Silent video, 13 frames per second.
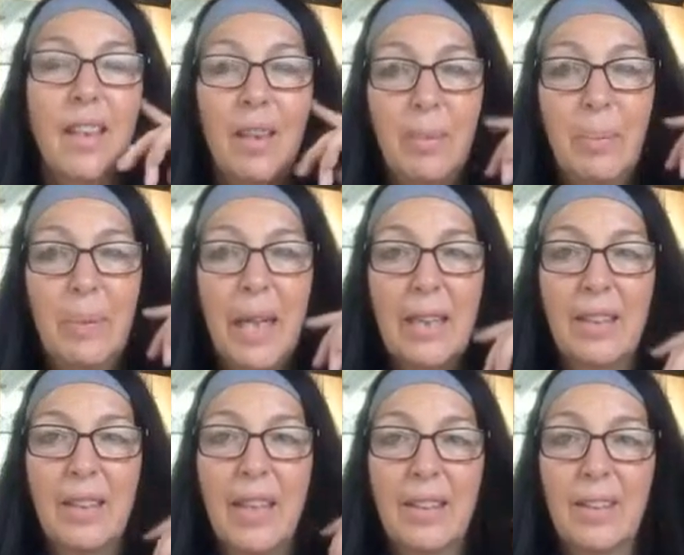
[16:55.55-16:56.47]
I'll be back
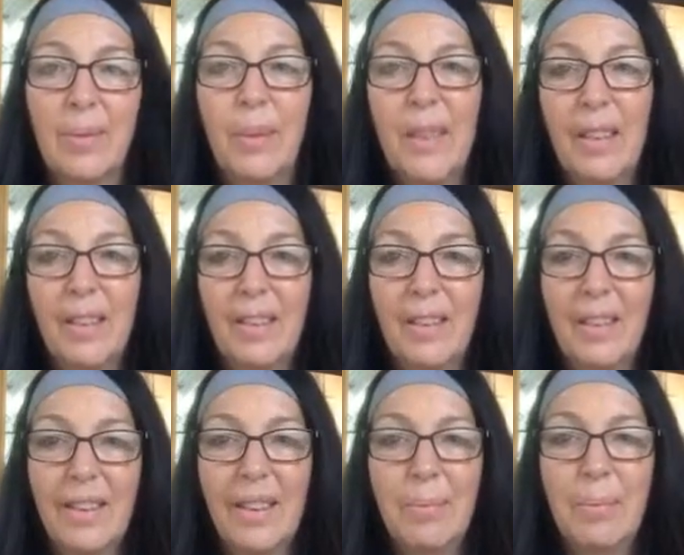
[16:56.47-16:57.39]
next week
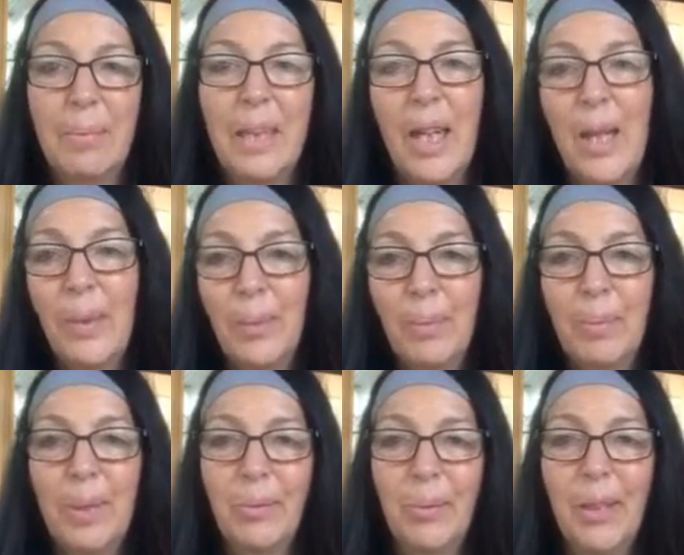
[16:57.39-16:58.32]
in me
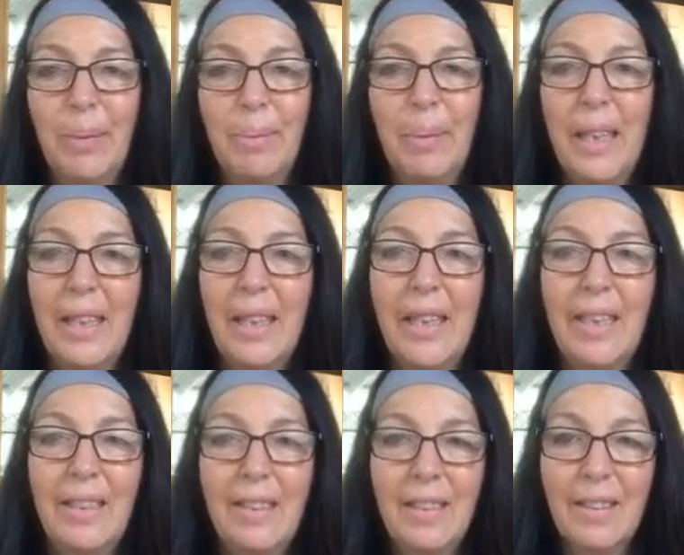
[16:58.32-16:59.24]
home with me
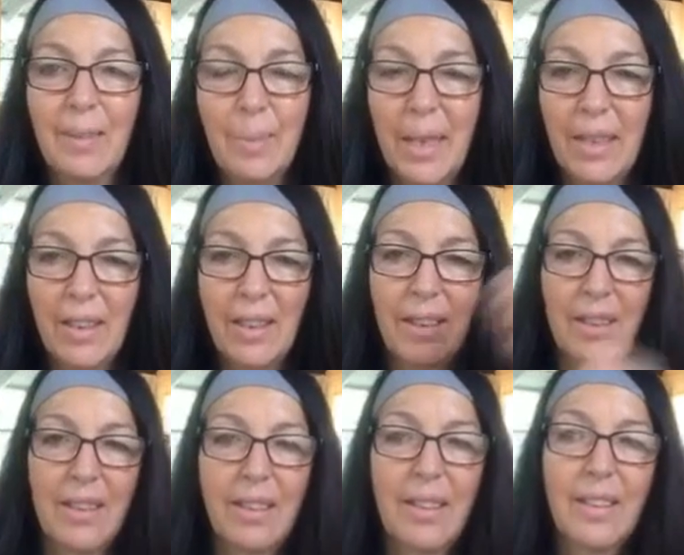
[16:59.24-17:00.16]
kitties and my
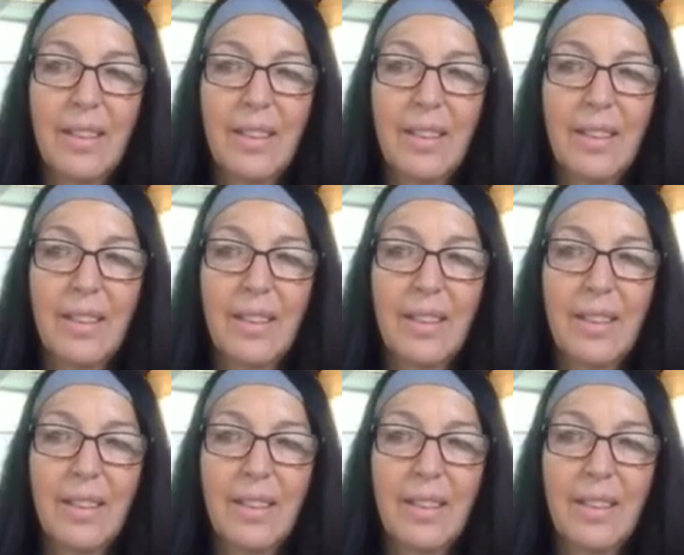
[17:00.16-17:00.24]
dogs,